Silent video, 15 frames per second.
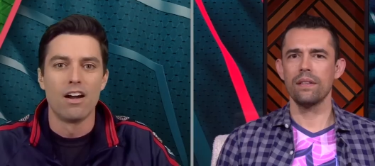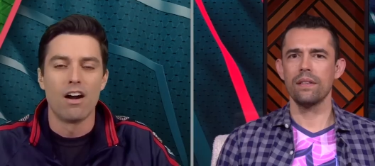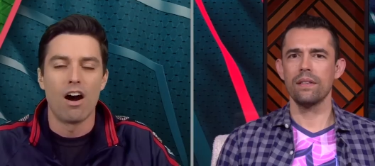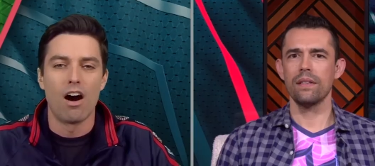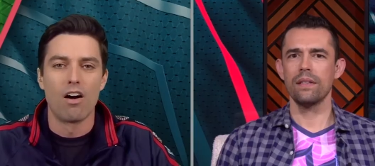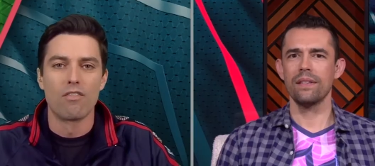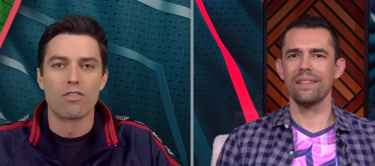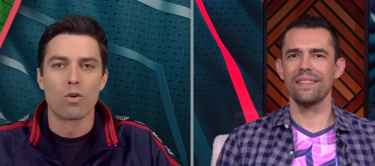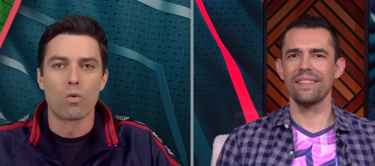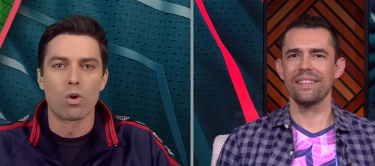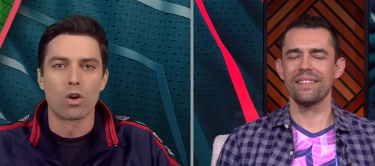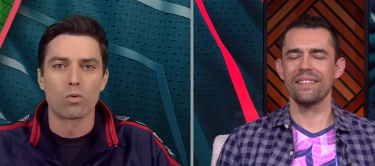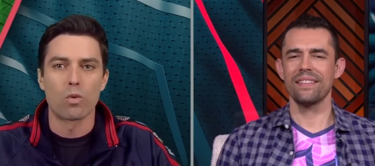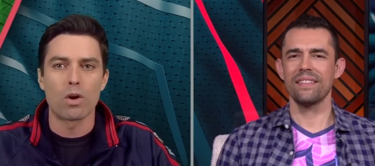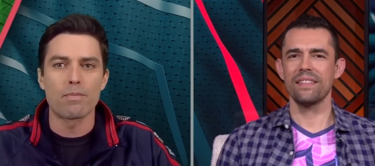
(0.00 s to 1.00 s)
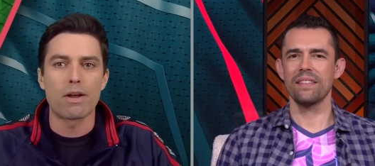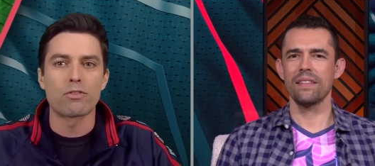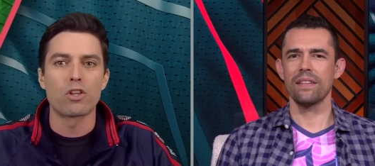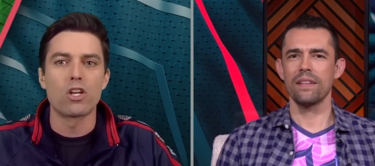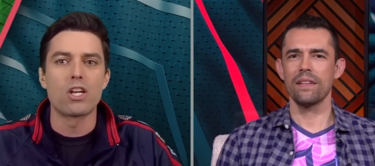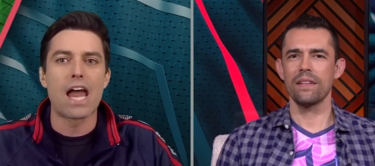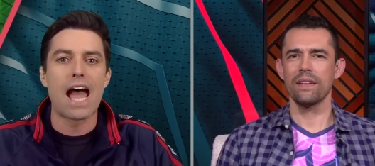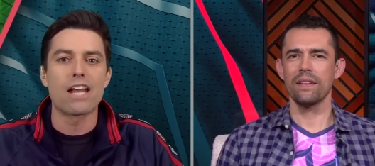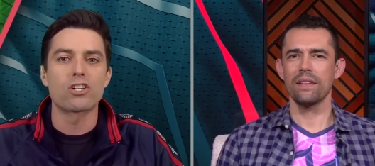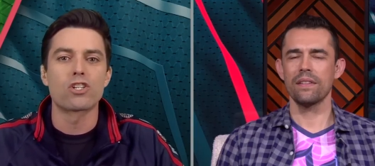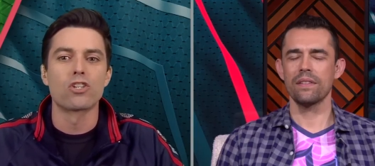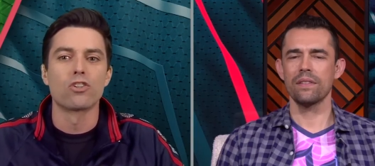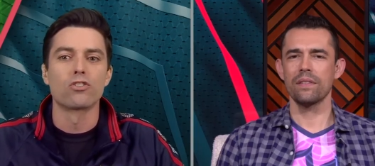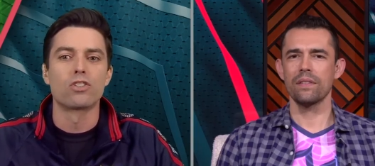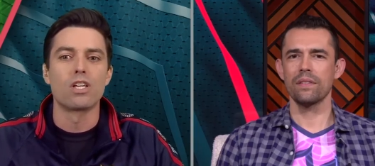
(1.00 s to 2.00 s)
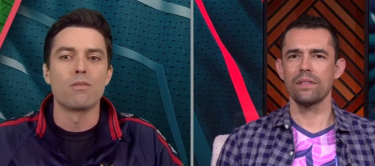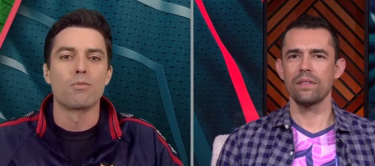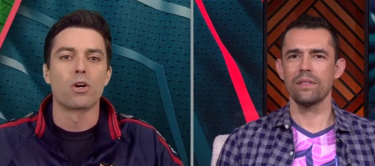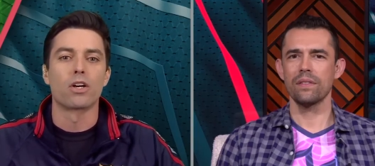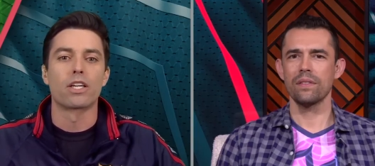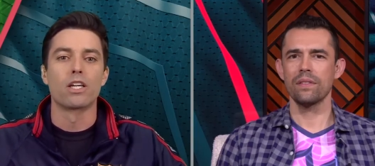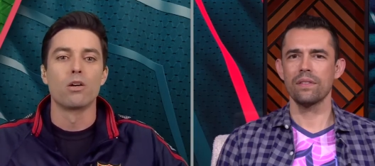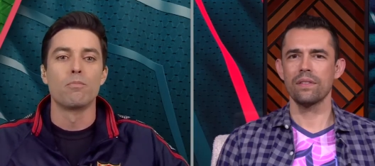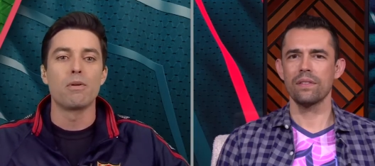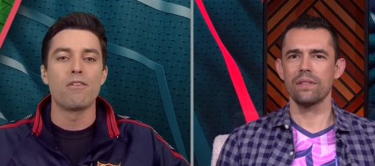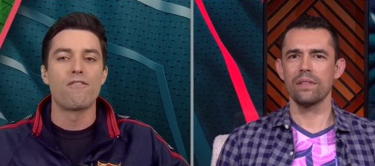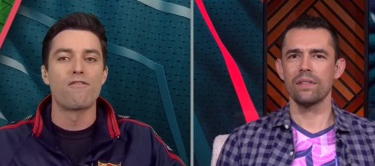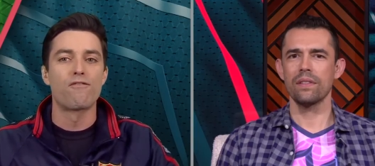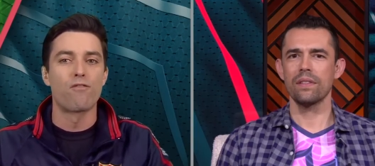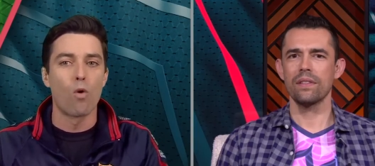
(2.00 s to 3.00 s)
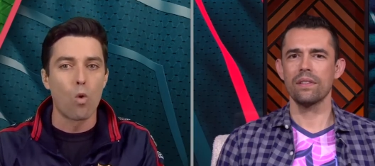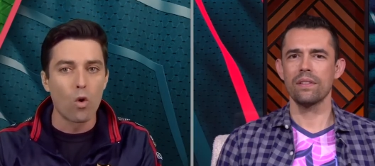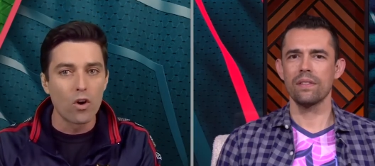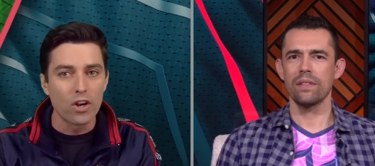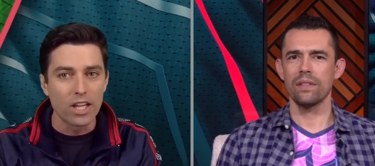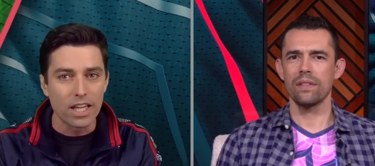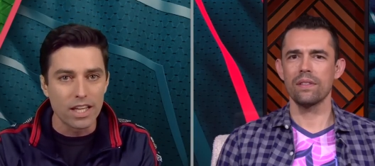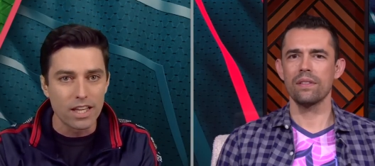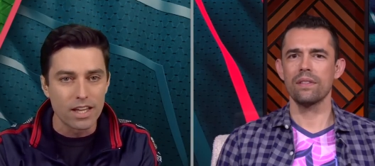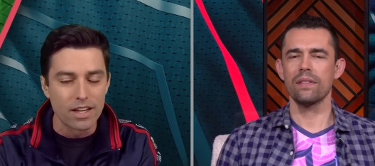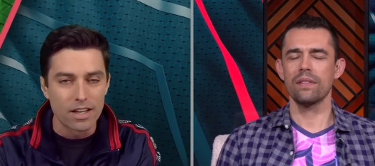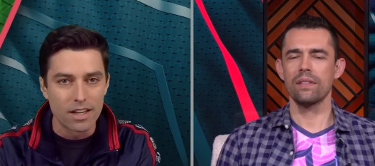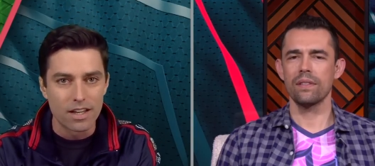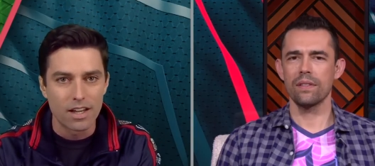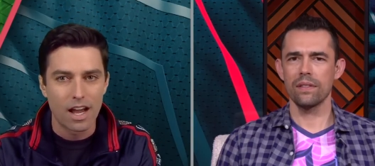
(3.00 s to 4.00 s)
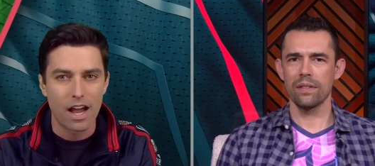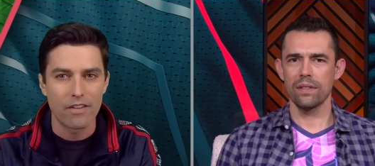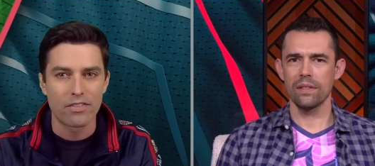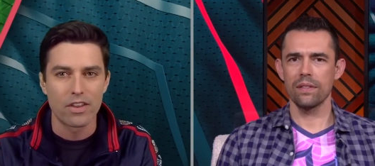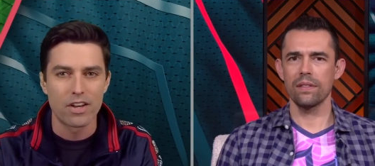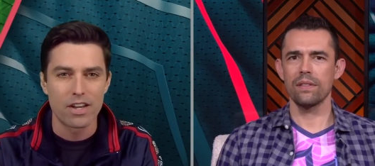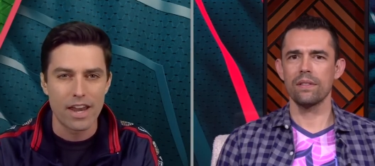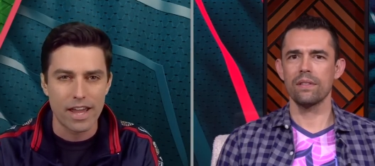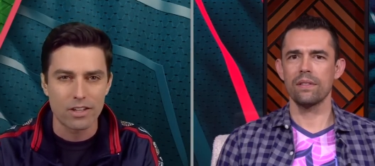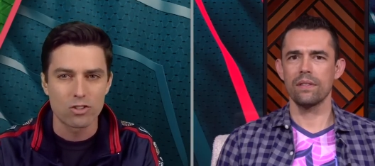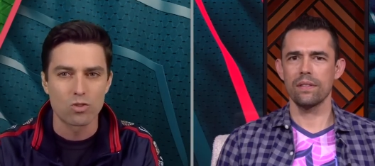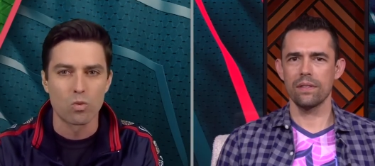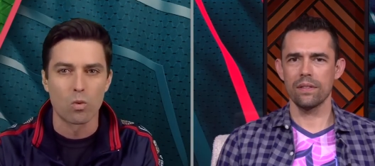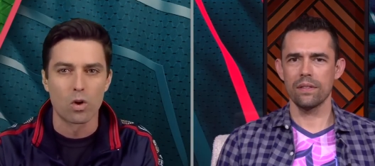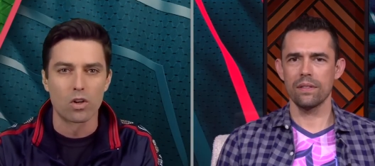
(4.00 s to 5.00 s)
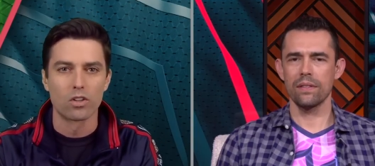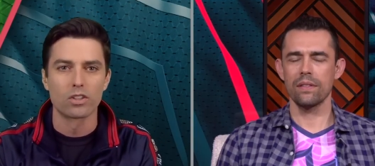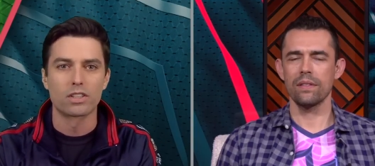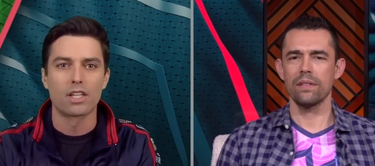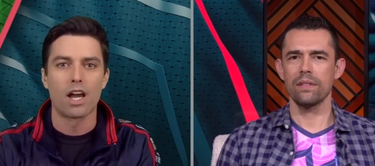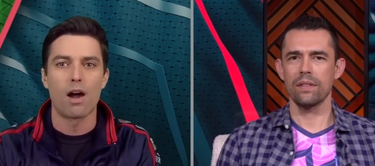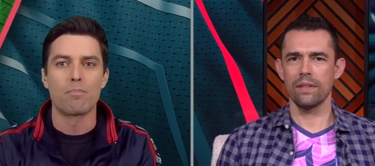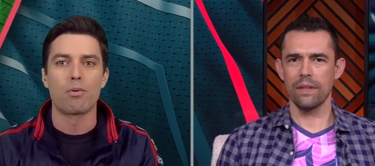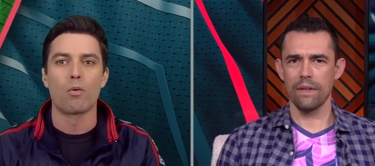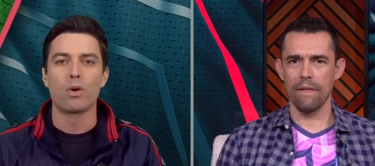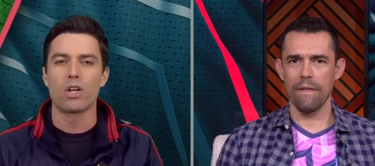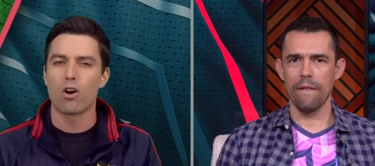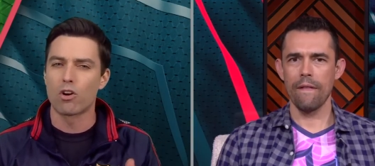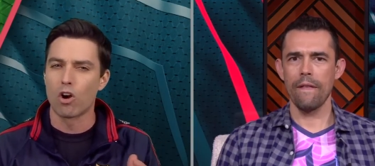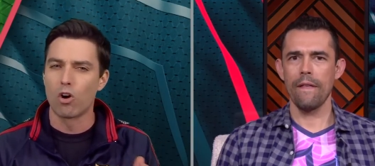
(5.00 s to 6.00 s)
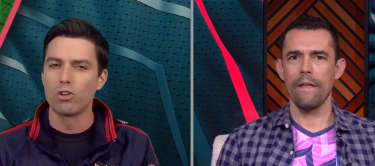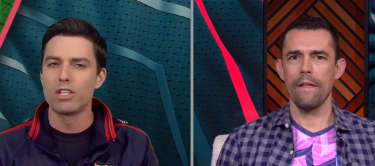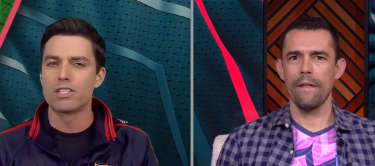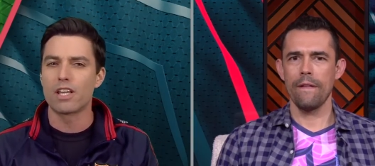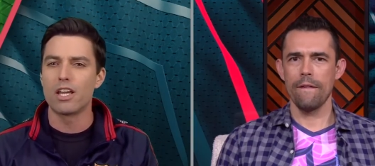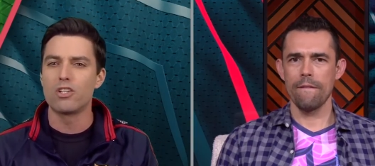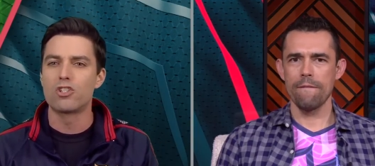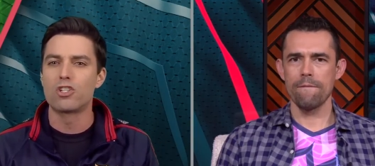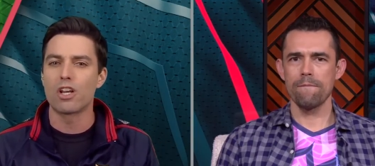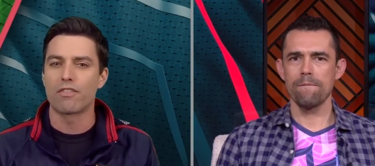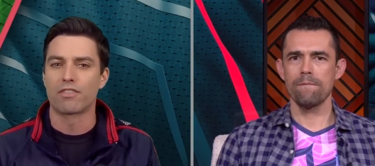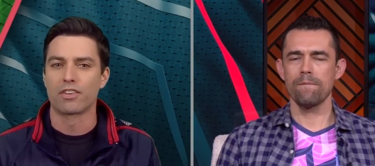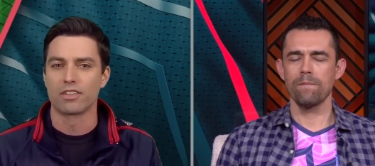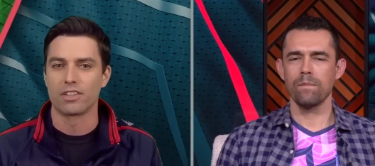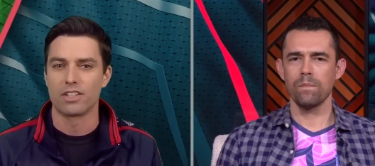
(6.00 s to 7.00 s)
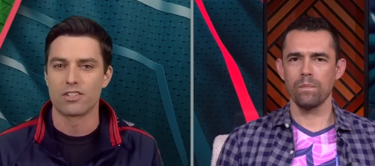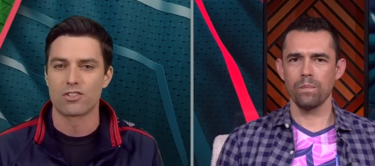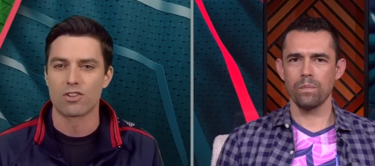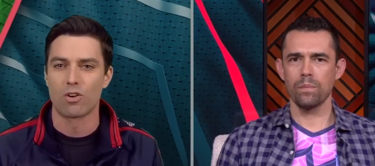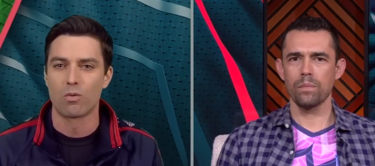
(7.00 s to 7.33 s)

Speaker 1: of the world. What about the national team, Herc? He'll be forty at the next World Cup, but we know goalies age differently. So